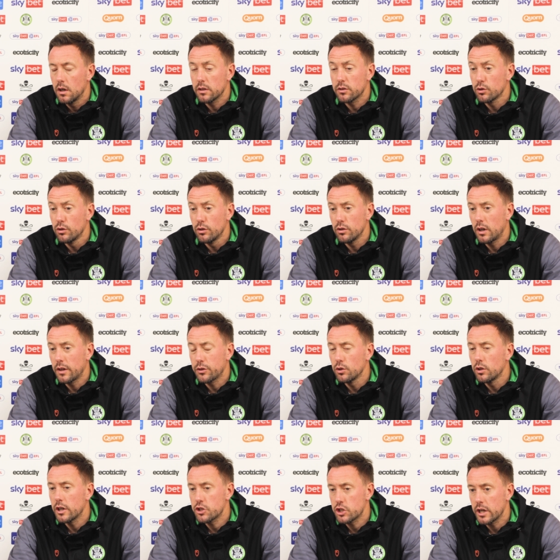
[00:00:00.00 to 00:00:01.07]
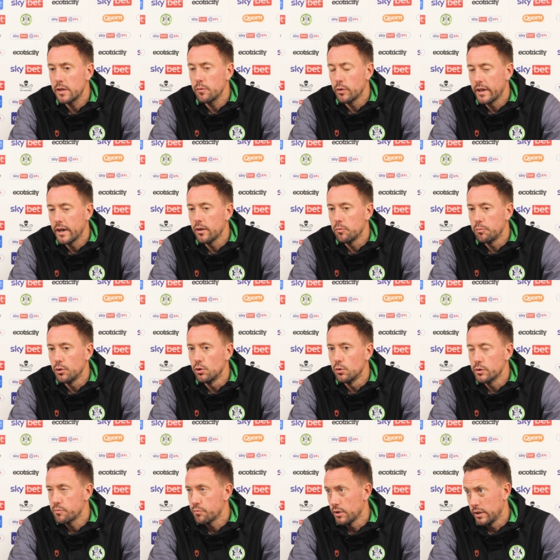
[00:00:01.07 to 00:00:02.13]
I thought I thought our shape without the ball
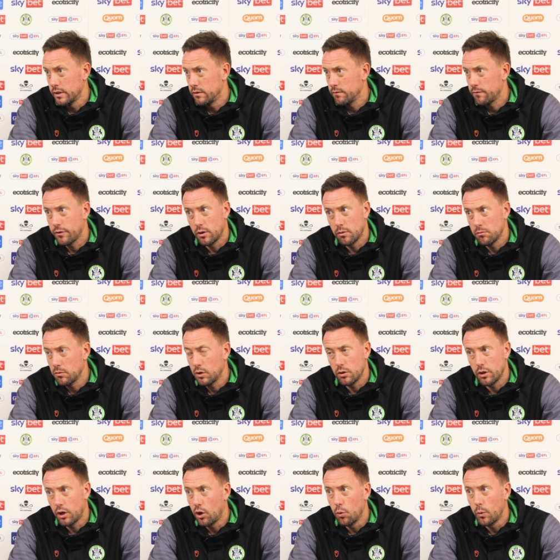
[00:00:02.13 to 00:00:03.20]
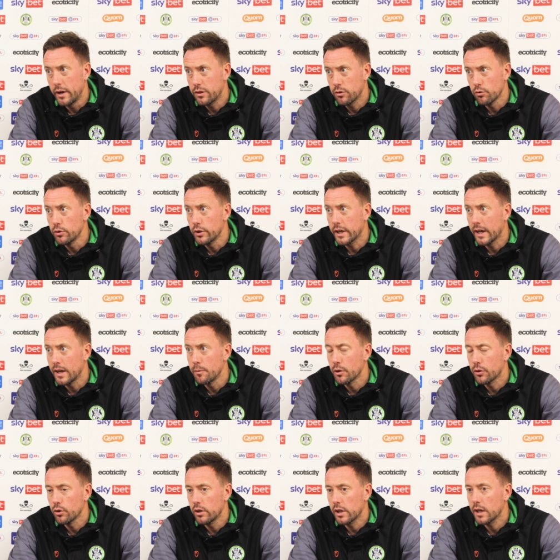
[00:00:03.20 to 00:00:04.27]
was brilliant from the whole way through the game. I
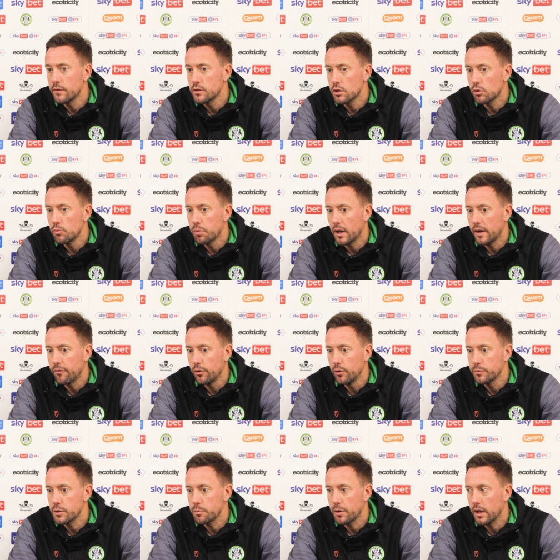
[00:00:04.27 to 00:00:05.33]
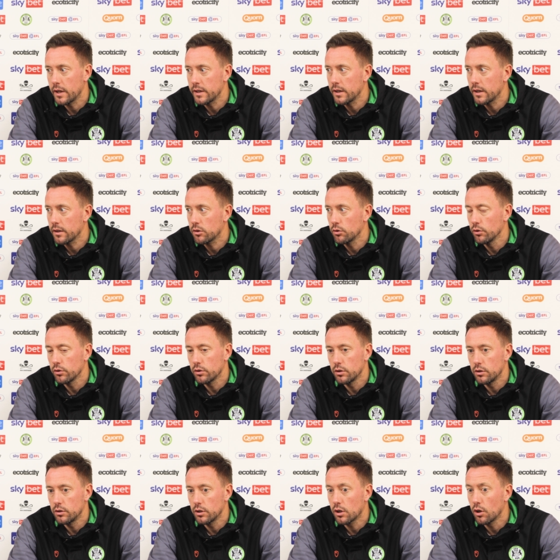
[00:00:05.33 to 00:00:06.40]
thought it gave us a good platform to play. I thought
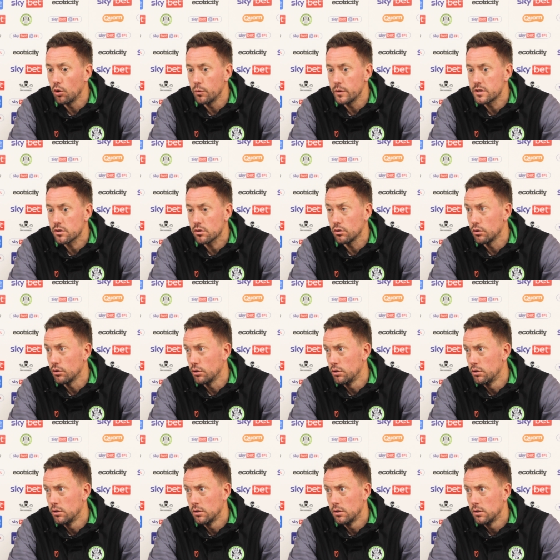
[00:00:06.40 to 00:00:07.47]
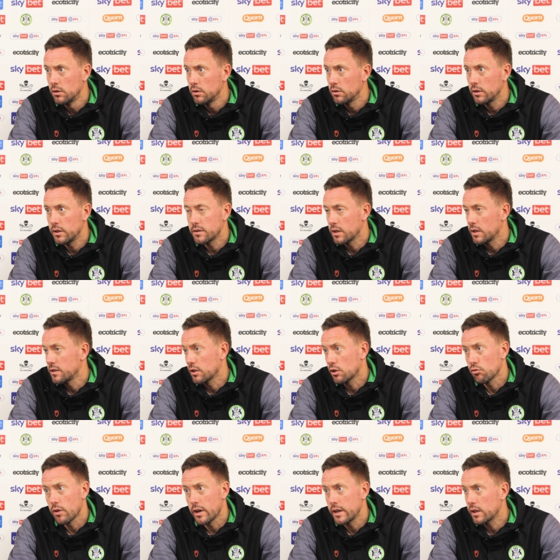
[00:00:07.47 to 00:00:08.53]
the, the goal we score is a, is a
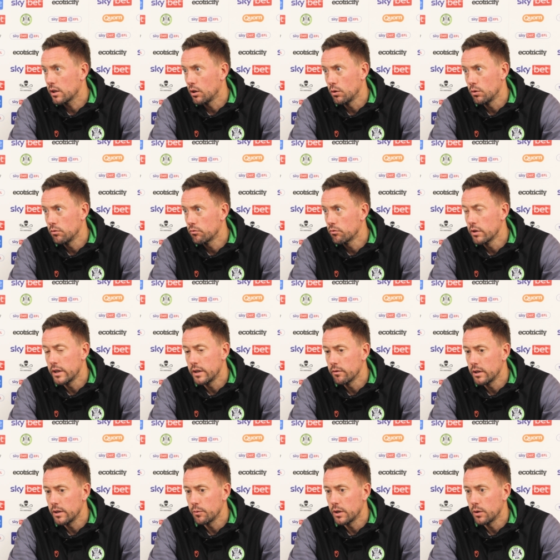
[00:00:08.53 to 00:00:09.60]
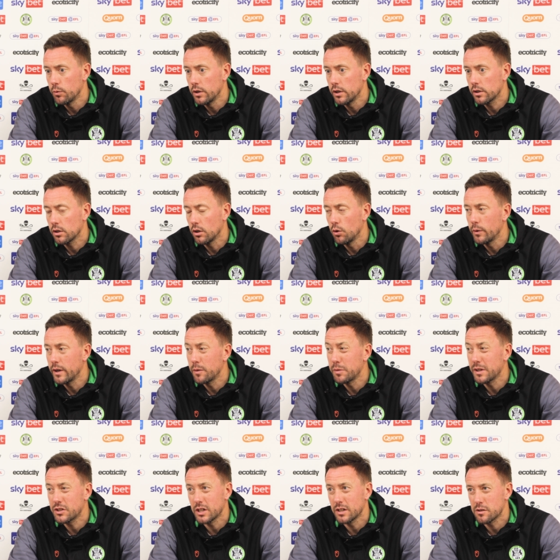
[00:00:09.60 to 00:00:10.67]
great goal, really, really well worked goal. We had a
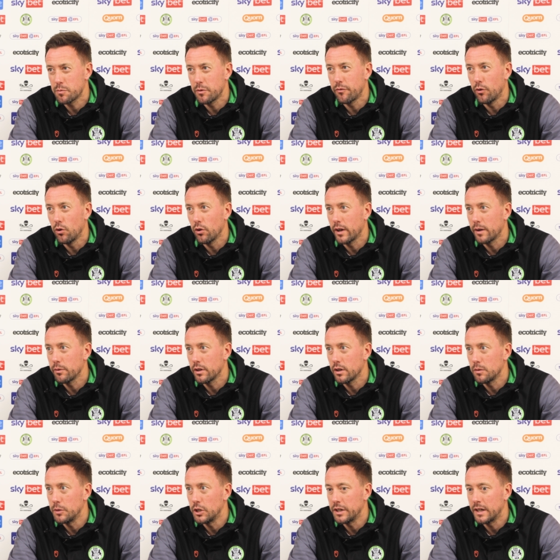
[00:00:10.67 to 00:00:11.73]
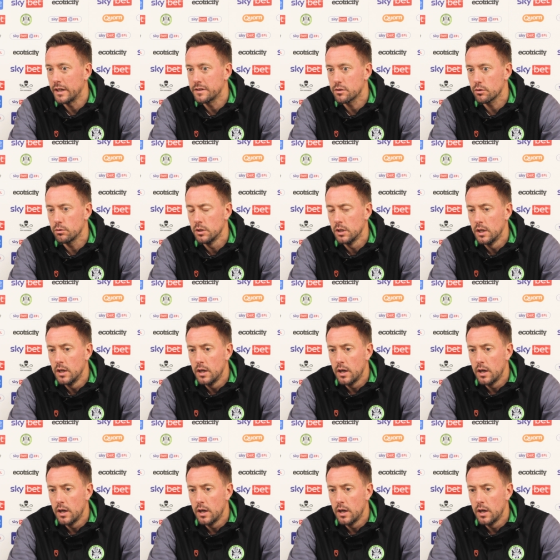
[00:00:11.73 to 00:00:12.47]
big chance before that with Armani Little,